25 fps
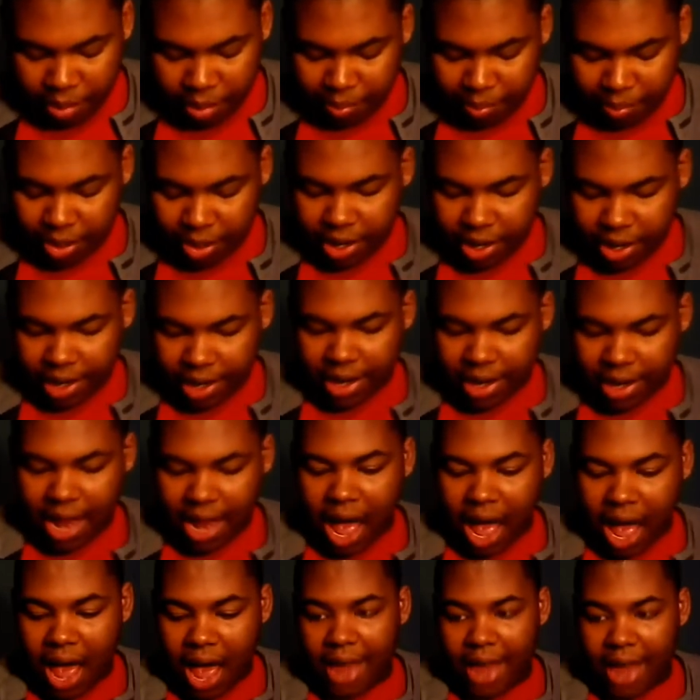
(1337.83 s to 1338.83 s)
But
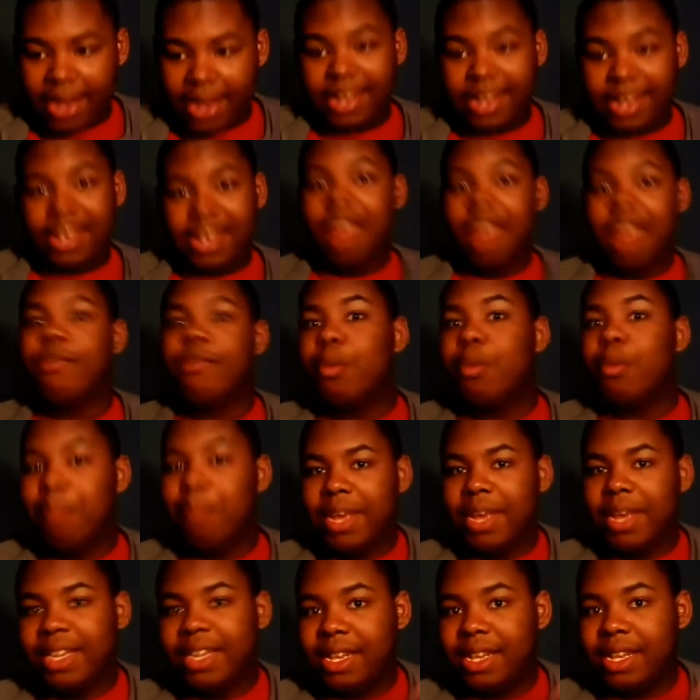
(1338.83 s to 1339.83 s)
I never
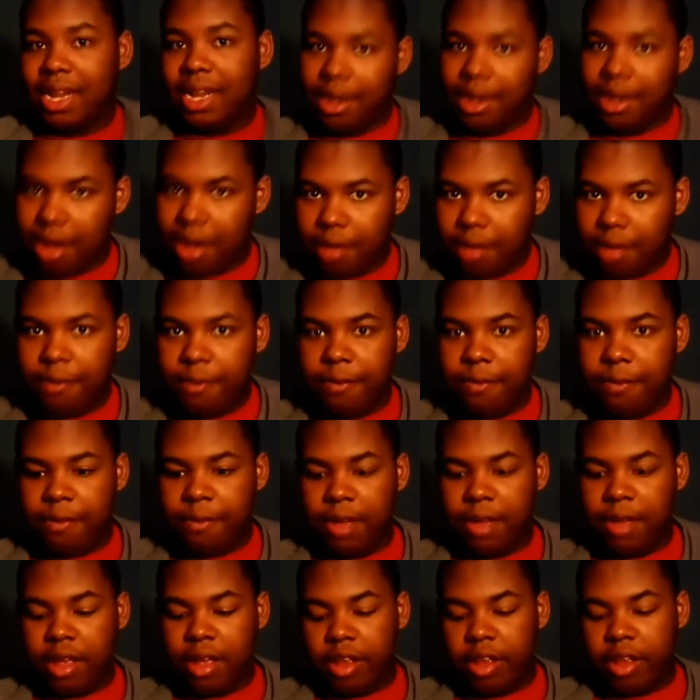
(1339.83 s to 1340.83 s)
mixed enough,
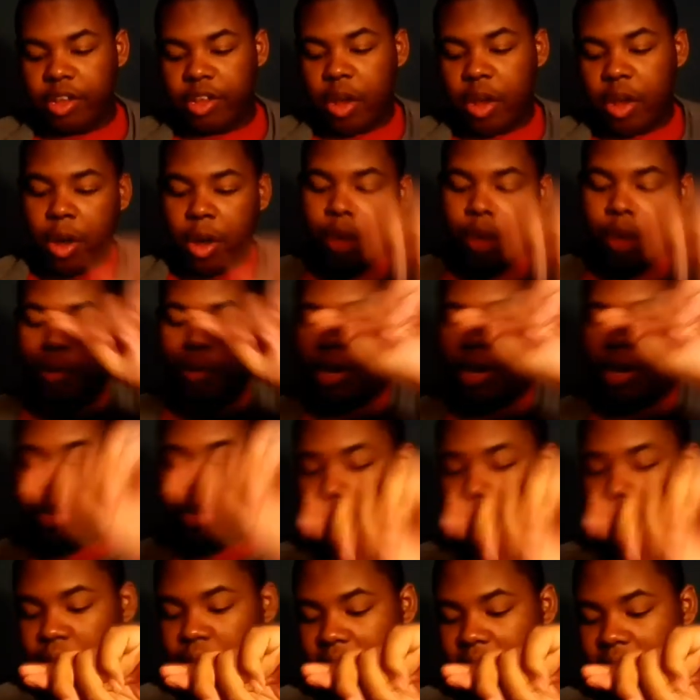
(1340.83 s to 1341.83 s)
so I would
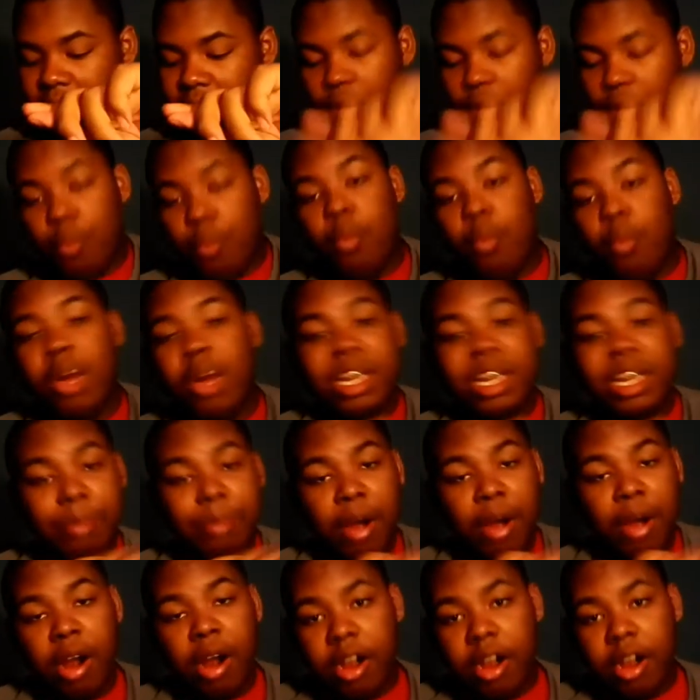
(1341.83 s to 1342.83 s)
do like one
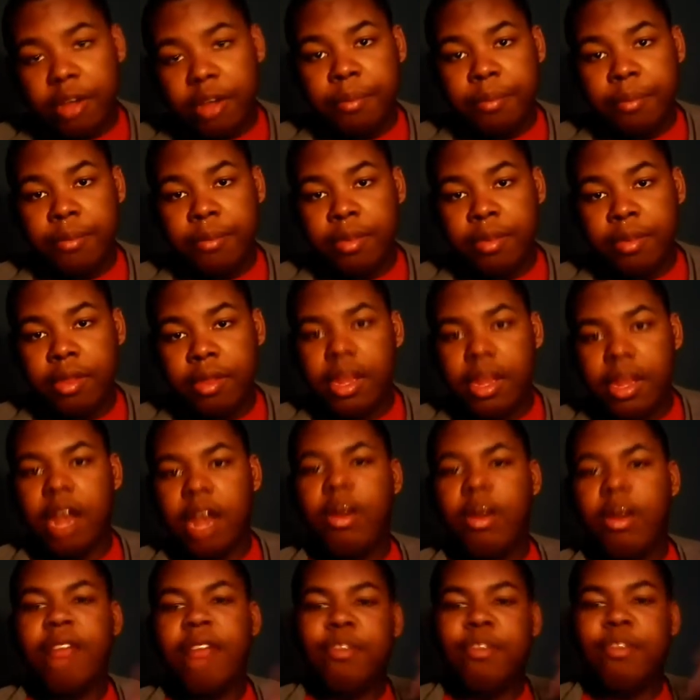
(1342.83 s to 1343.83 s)
part, then
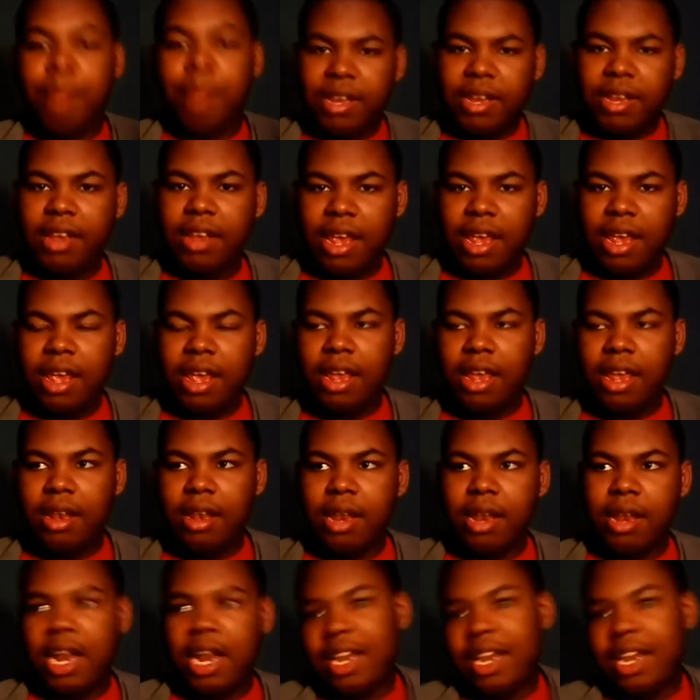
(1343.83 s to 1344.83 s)
I would have to mix again,
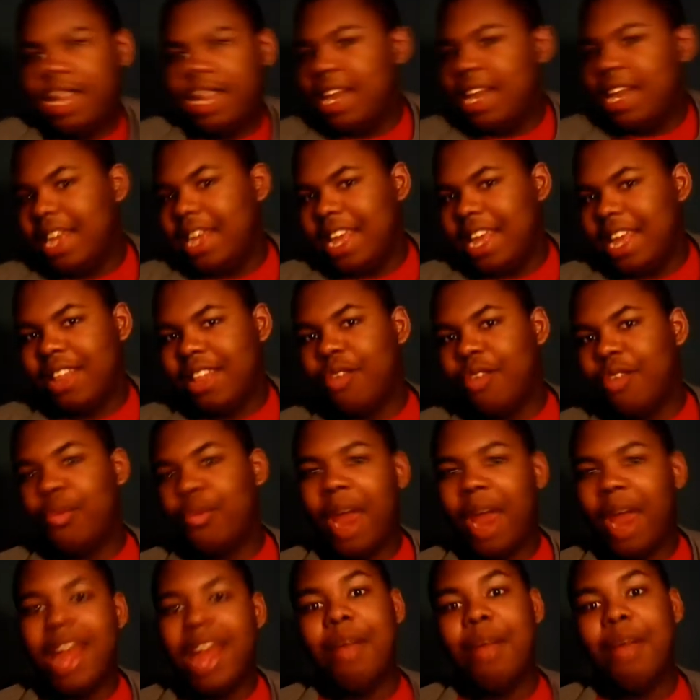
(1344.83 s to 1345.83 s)
and I didn't get the
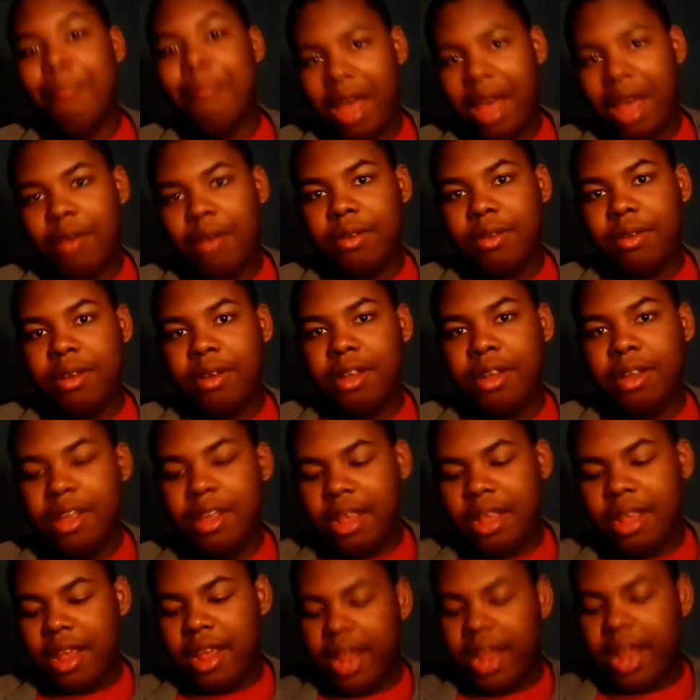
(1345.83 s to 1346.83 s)
right amount,
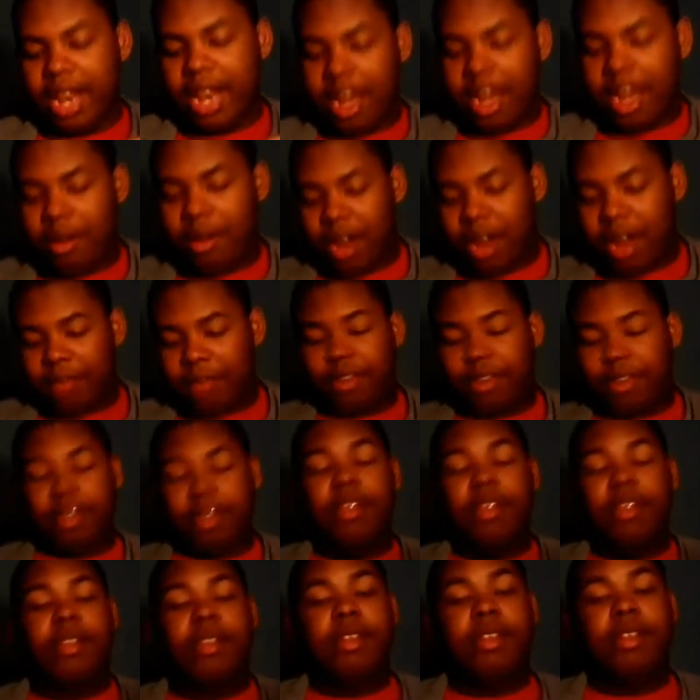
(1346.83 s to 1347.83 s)
and I would have
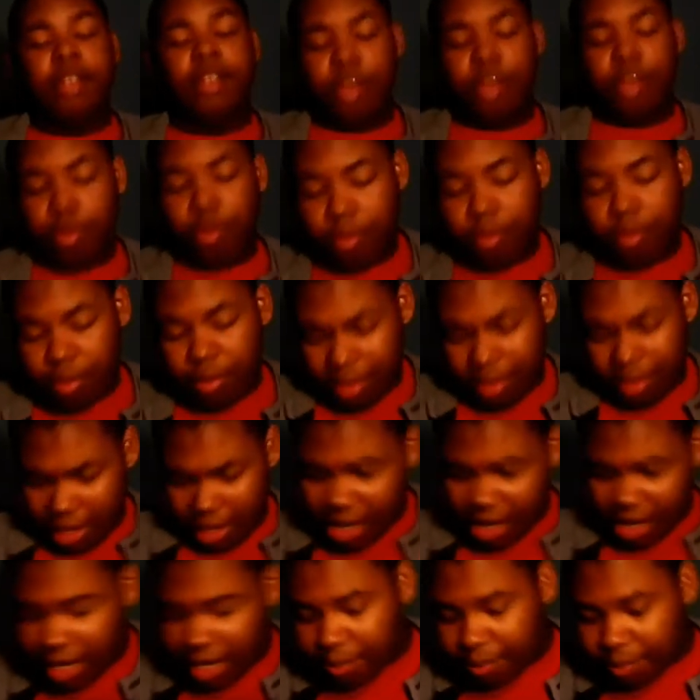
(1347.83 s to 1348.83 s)
to do the
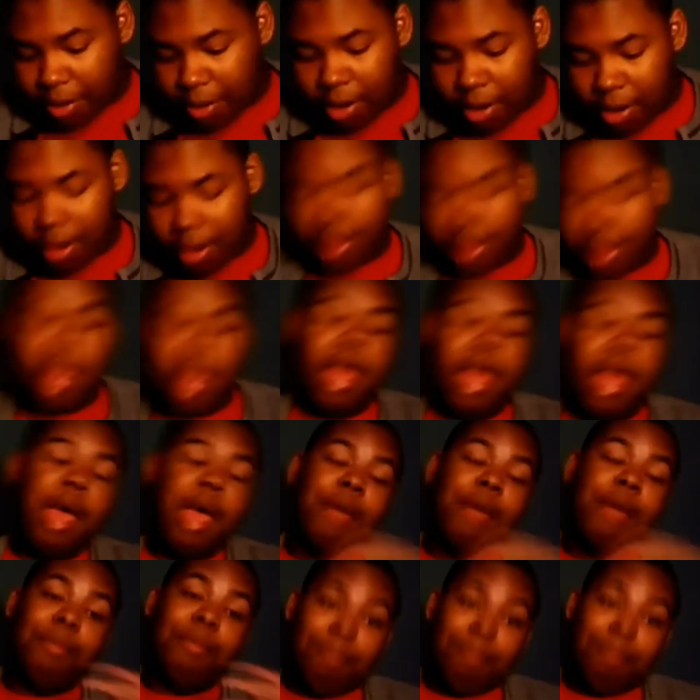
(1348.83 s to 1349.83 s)
next part,
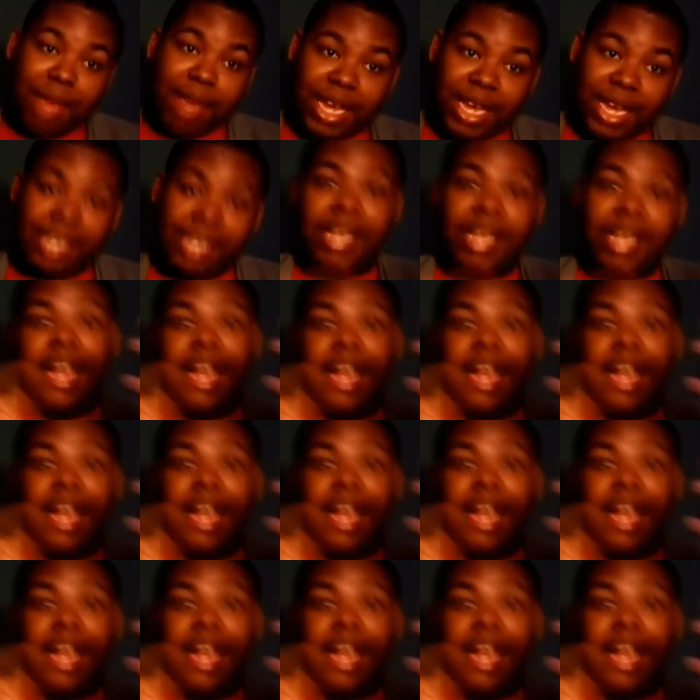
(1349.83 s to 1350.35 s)
mix